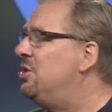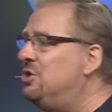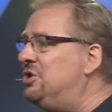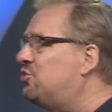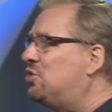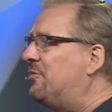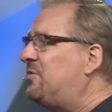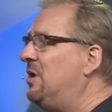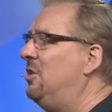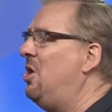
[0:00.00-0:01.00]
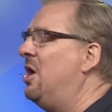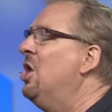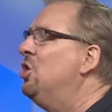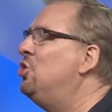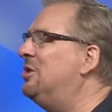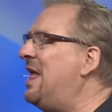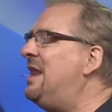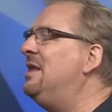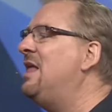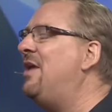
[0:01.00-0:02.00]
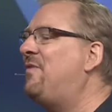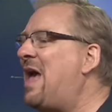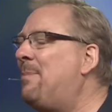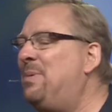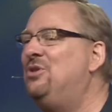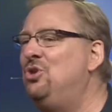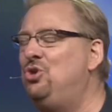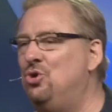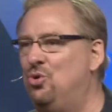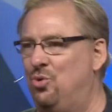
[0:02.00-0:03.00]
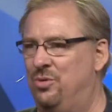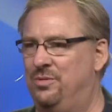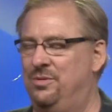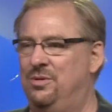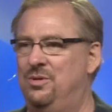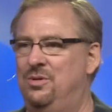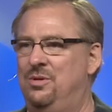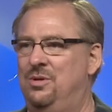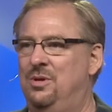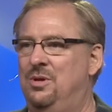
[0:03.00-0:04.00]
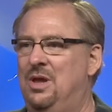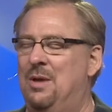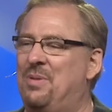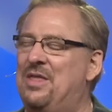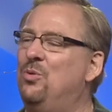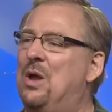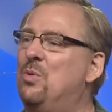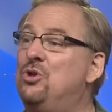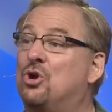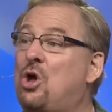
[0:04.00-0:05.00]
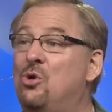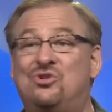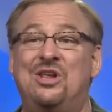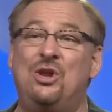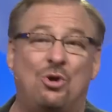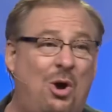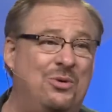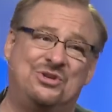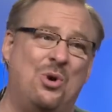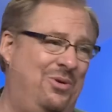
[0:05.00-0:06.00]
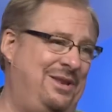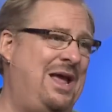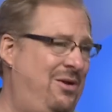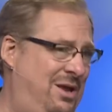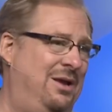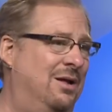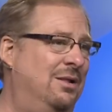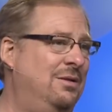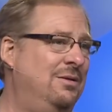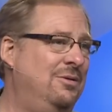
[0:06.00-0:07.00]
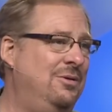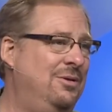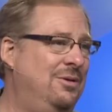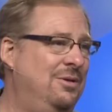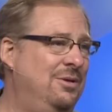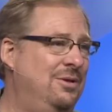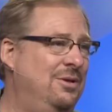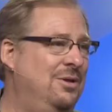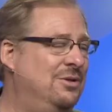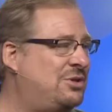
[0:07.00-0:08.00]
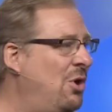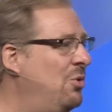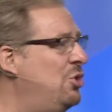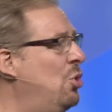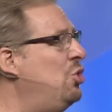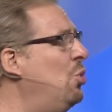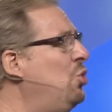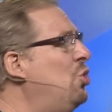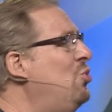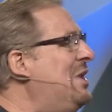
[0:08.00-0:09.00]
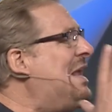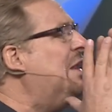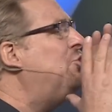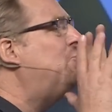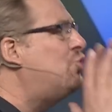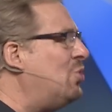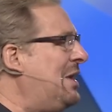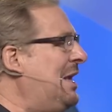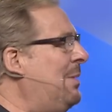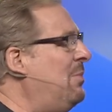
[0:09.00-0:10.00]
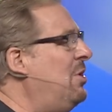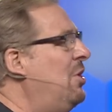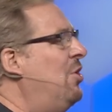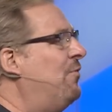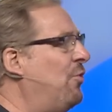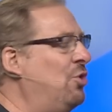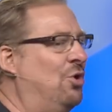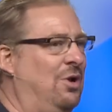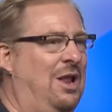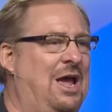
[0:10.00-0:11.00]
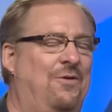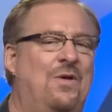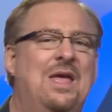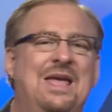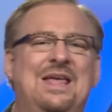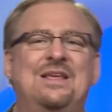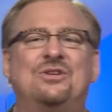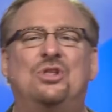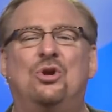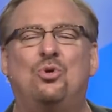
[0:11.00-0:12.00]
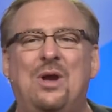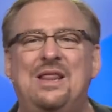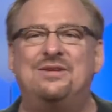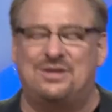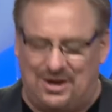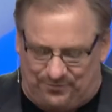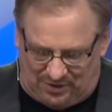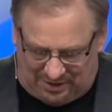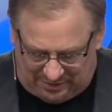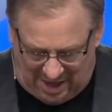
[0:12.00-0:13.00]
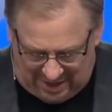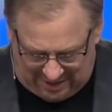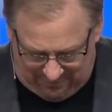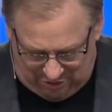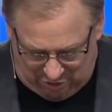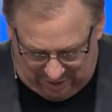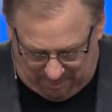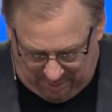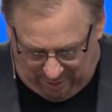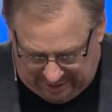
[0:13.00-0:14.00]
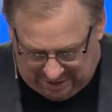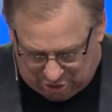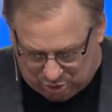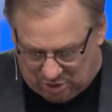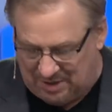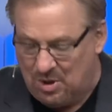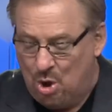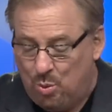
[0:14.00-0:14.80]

You're just drifting along. You're letting life happen to you. And by the way, when you're coasting, you're always going downhill. So you need a dream for your life. It is the greatest gift that God has given you, the ability to dream.